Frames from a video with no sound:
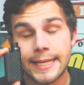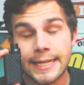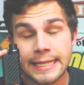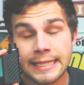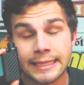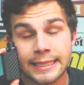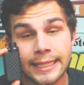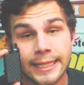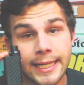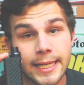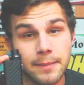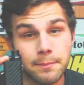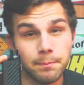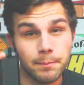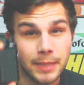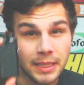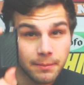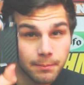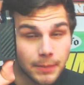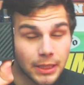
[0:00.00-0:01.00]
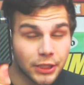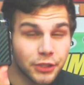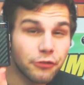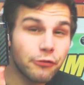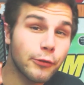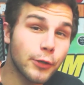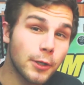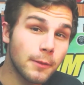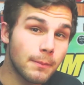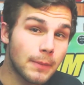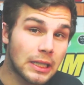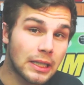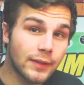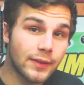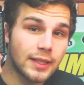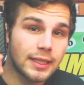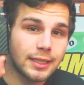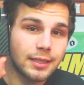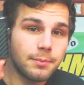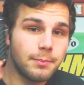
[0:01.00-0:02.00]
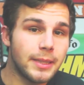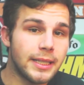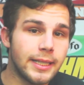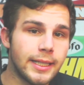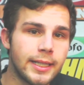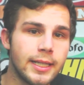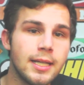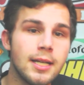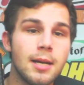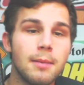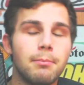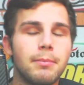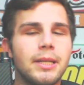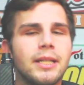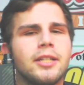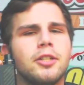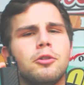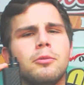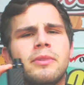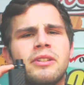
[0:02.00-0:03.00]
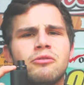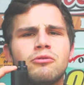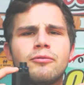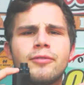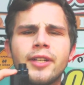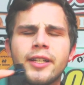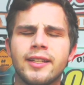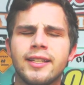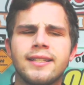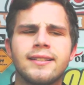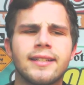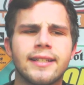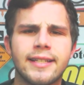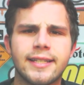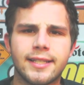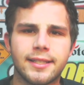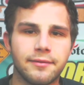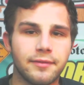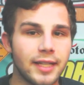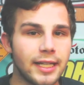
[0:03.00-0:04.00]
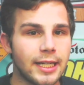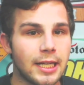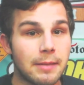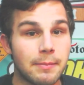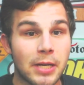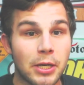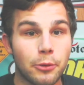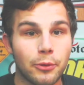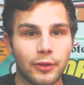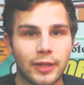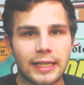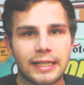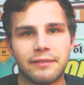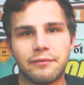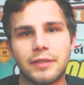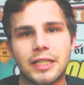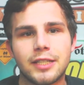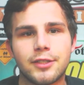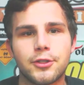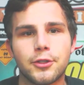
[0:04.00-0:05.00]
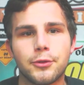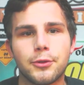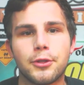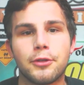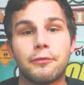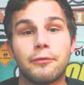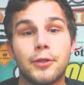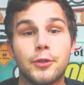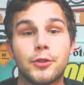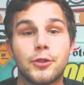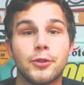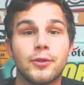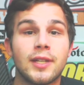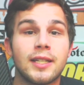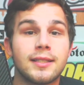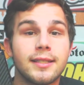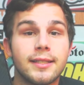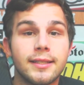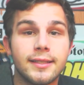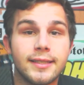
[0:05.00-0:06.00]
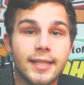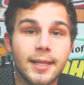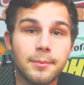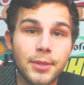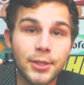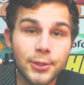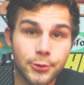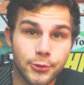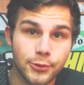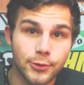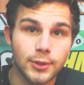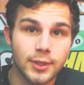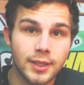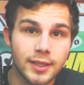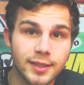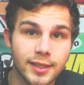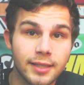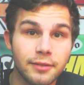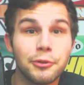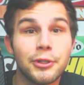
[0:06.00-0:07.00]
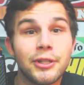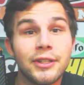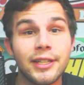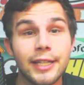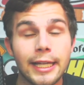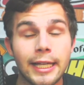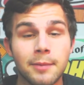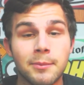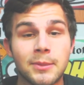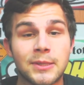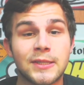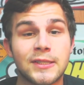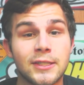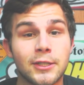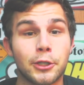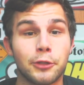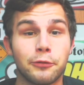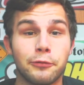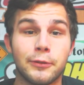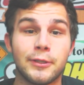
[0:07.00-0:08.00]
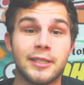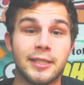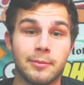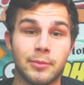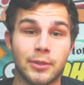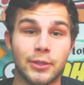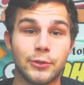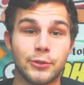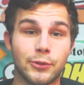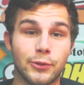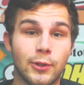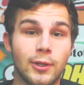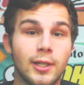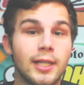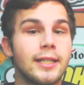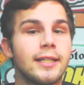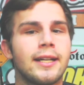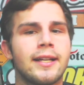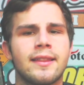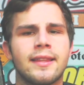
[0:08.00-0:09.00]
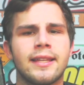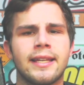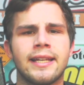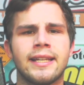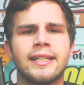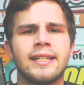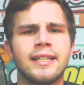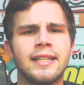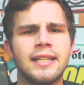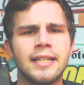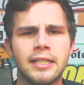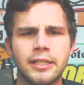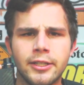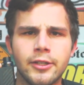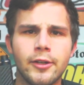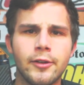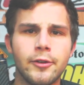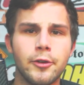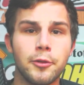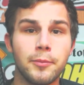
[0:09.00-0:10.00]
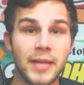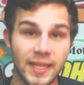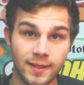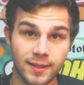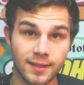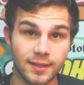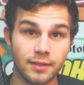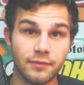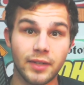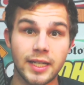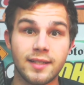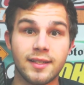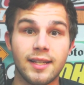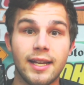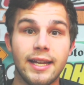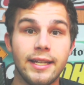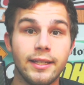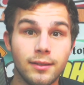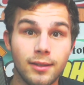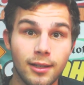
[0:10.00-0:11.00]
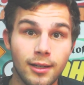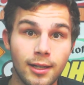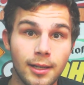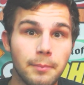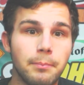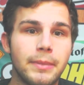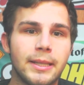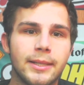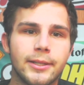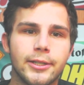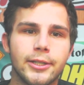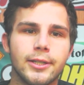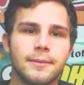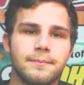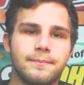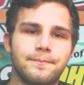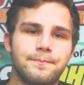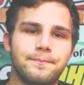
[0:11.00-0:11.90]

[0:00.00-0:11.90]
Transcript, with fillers: asking a bit much for a mod this big, but it would be really nice if they came out with like a V2 in the future that did temp control because I really am a sucker for temp control and I think, you know, it would make this device a lot better.